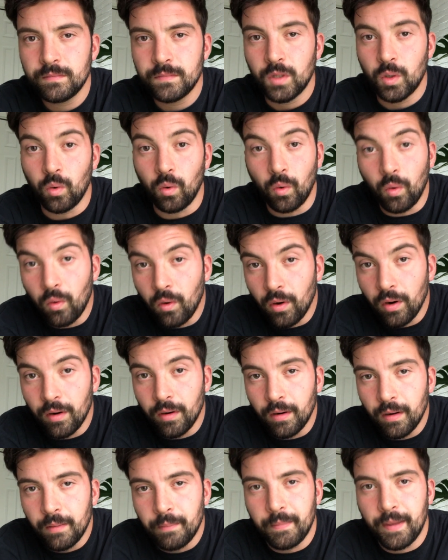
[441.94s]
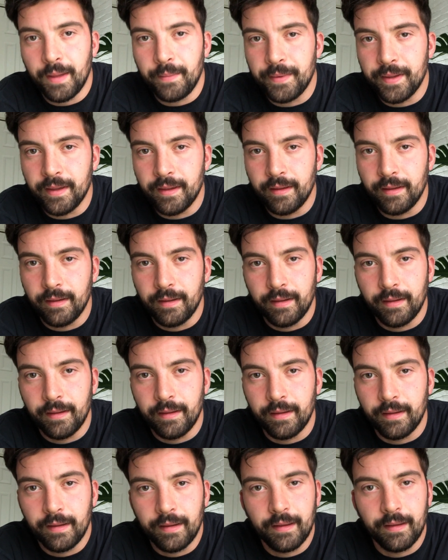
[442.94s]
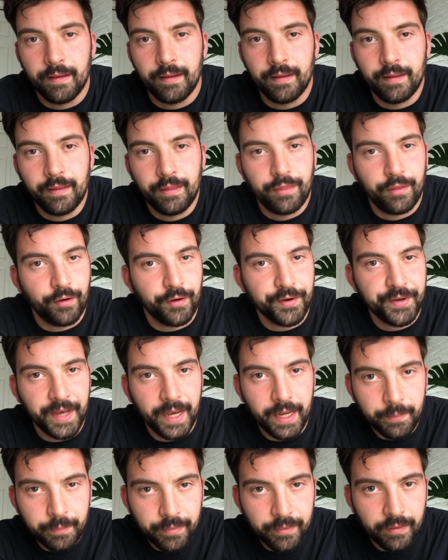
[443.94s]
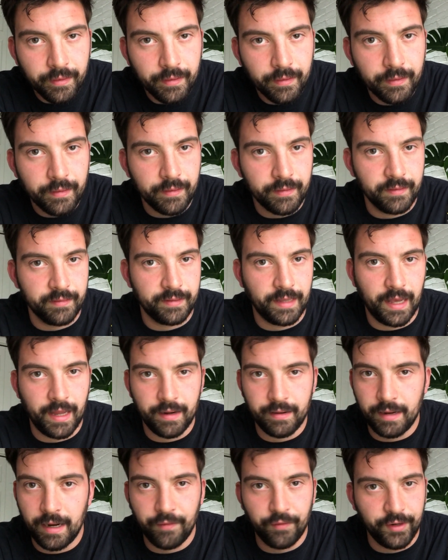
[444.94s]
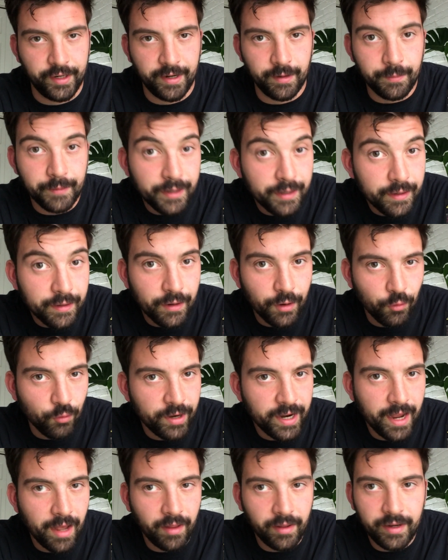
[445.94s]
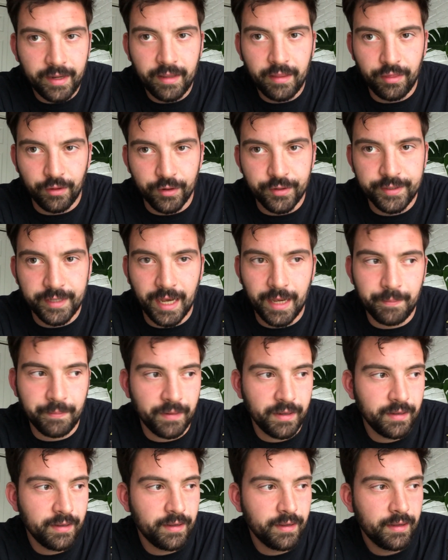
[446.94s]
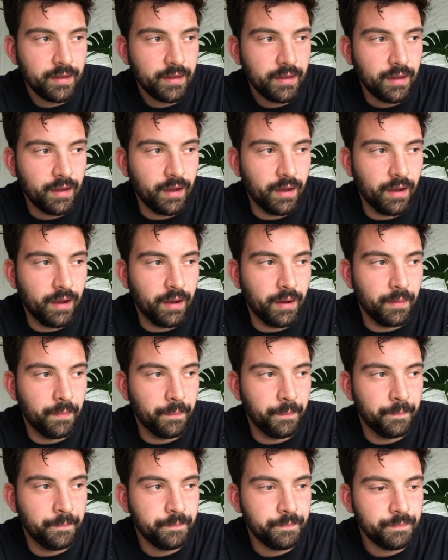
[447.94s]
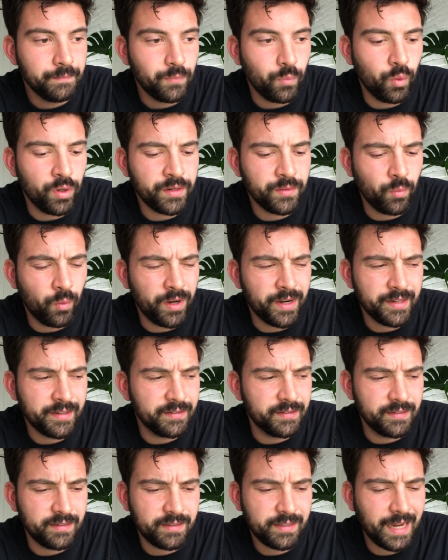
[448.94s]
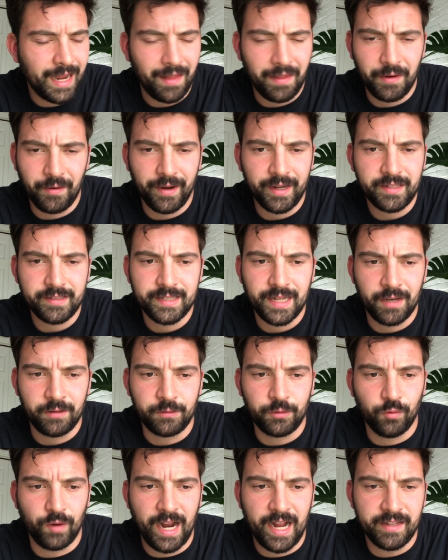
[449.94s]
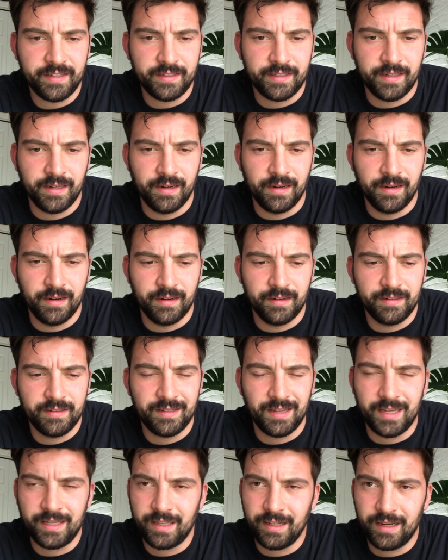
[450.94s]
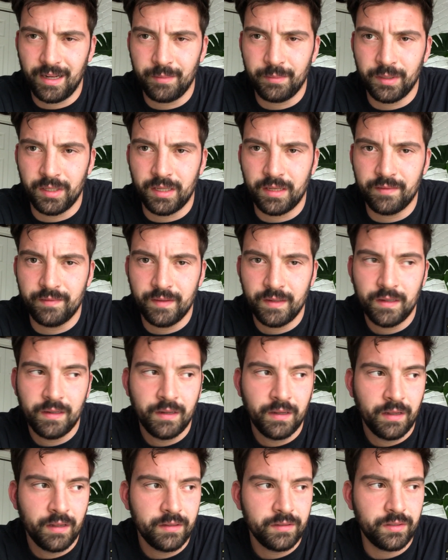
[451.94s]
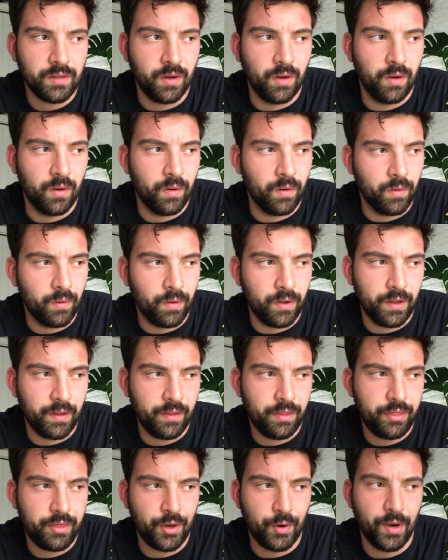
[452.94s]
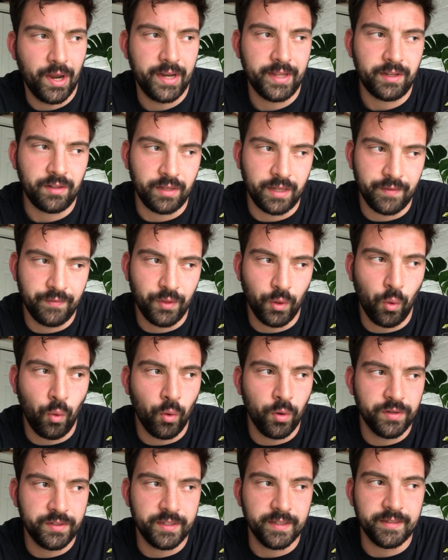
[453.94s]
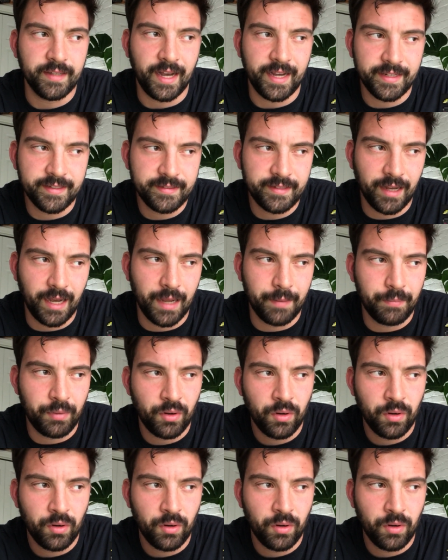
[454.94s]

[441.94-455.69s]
or maybe third type. Is that ever going to be a reality? Third type. What is Calyrex now? Grass and Psychic, I believe. So theoretically, if the horse is Ice type,